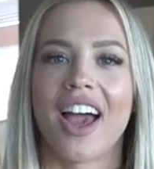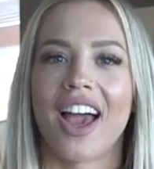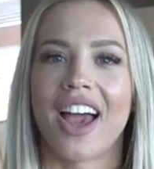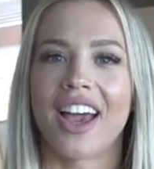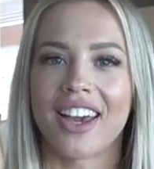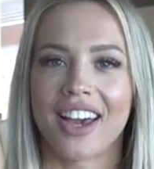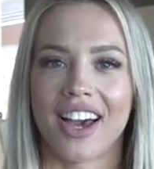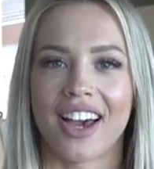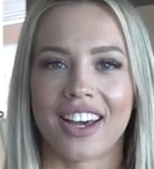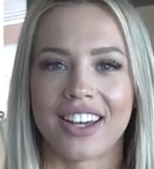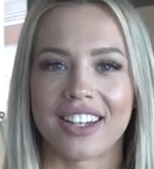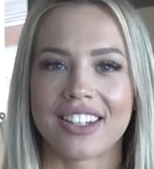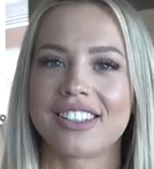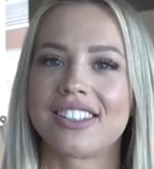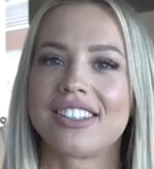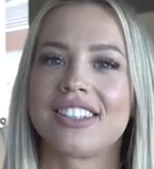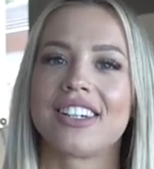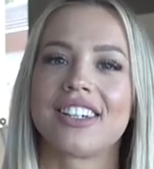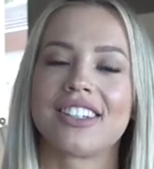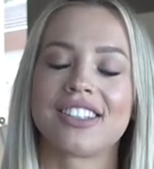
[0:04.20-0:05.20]
Hey
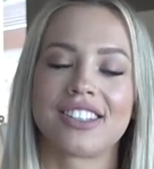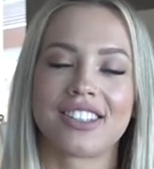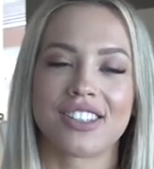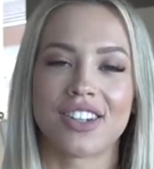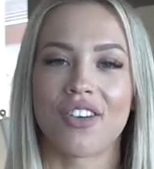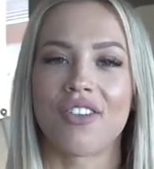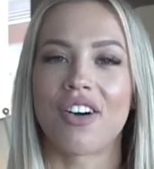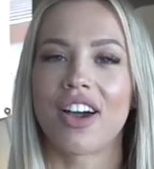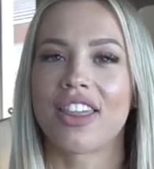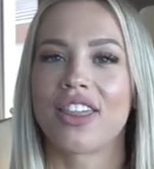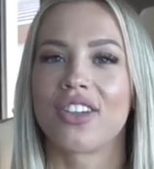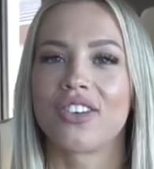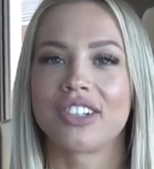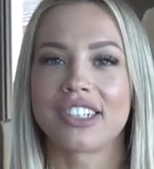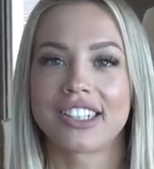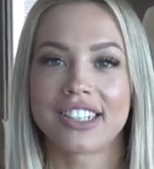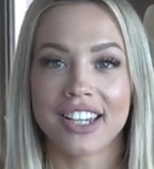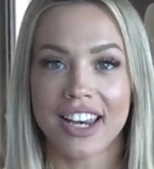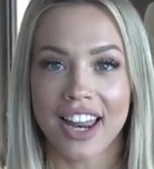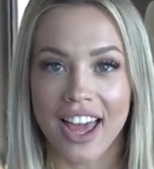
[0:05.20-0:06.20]
guys, so I
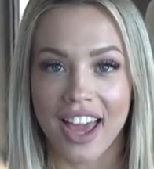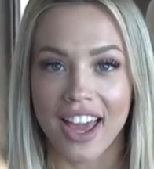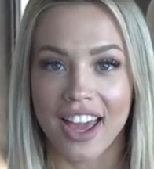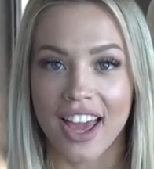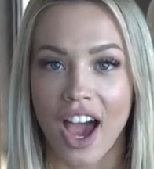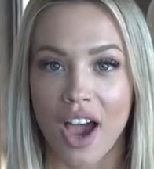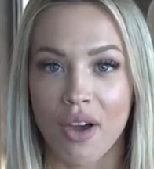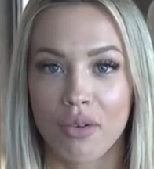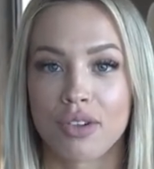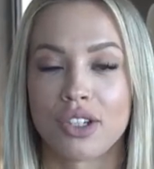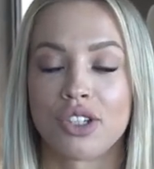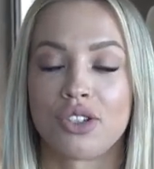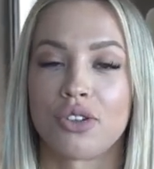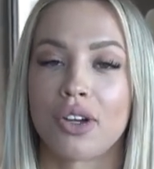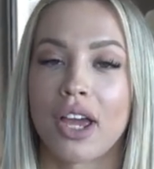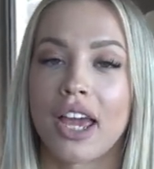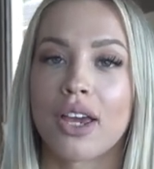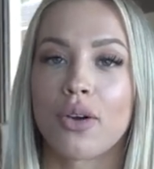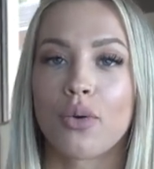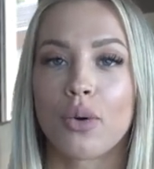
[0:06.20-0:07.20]
thought today I would do
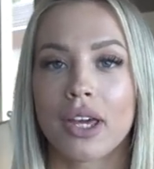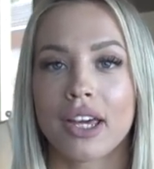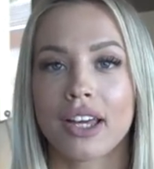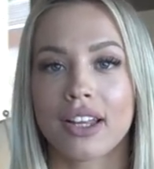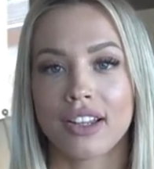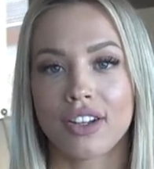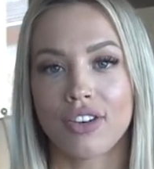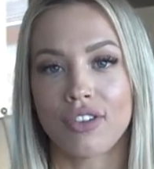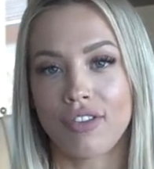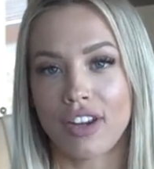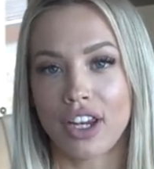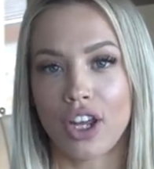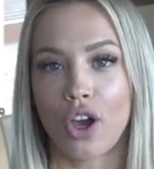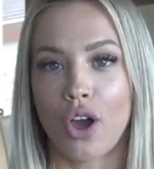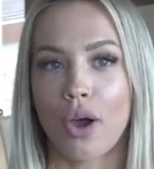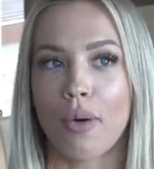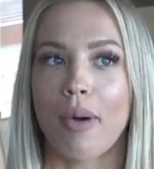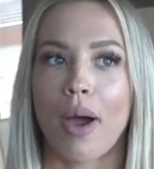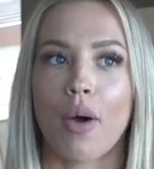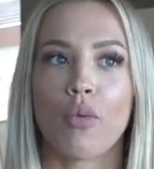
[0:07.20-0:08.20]
a quick little
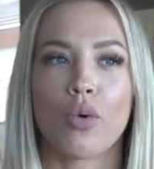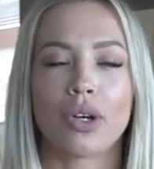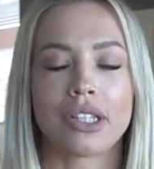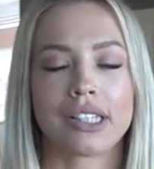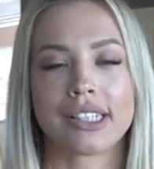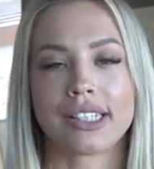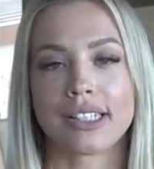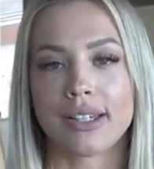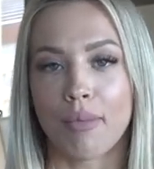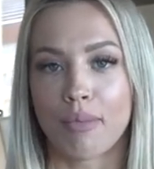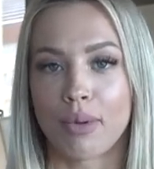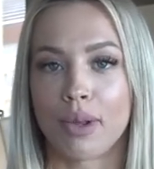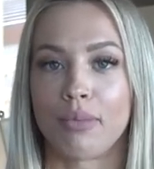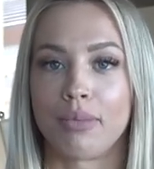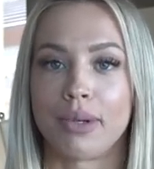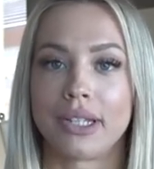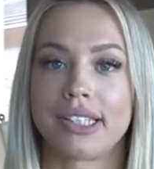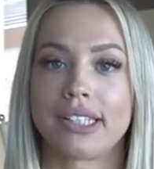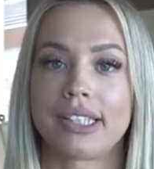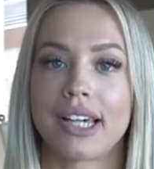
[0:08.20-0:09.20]
video about what
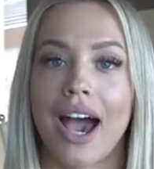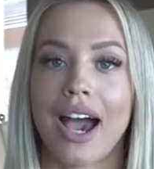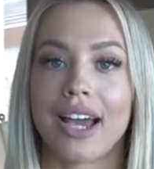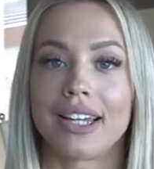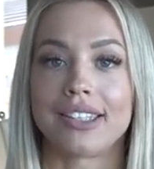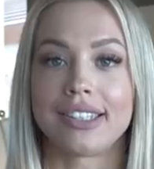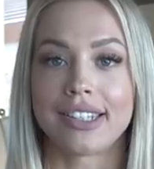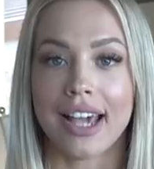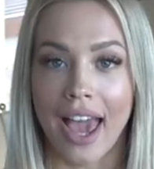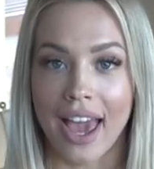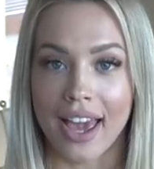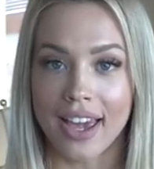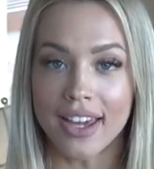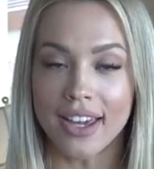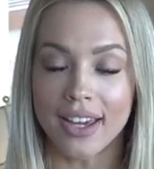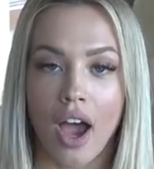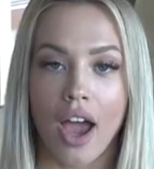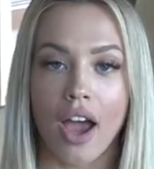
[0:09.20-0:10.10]
supplements I take.